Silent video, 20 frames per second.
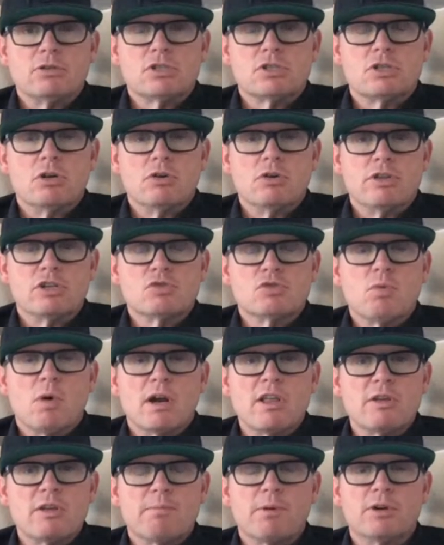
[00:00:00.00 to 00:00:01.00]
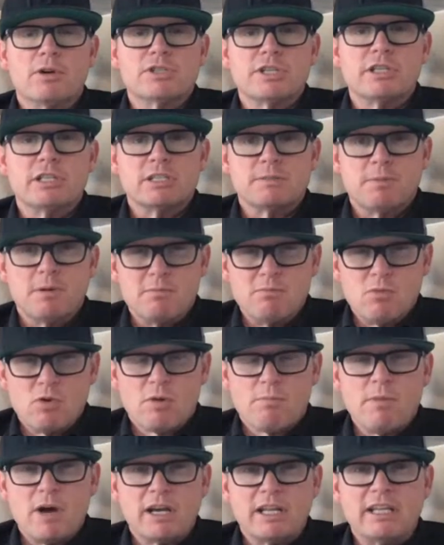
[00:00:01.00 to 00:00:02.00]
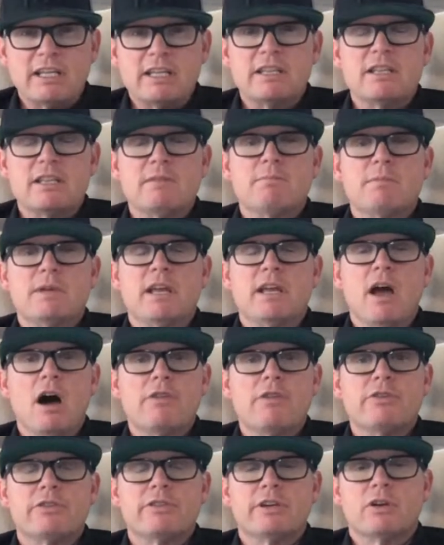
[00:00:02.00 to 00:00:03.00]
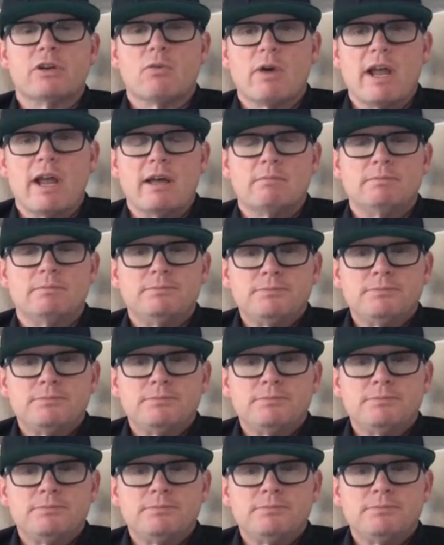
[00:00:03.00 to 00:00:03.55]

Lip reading: So there's one other person that's put more money in than me other than Grant.